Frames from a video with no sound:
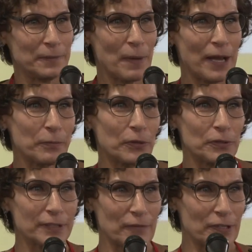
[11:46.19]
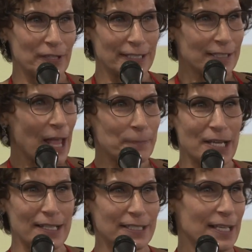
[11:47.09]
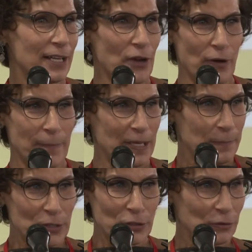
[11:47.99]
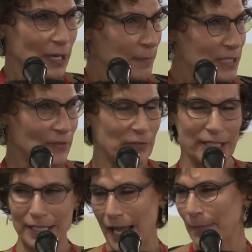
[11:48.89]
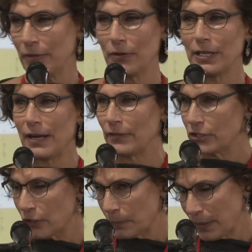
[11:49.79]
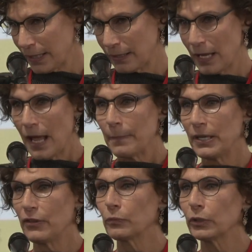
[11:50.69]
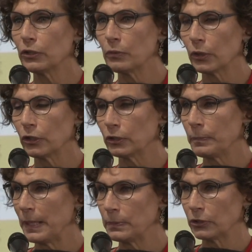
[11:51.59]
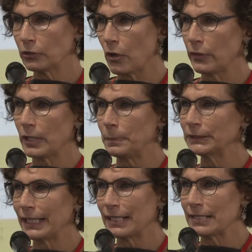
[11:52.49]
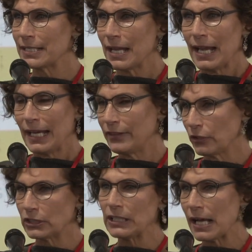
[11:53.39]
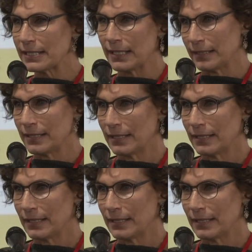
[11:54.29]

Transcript: In my world, everything's lab tested. I know how many milligrams of every cannabinoid, every terpene. But in the real world, people are growing a plant in their closet.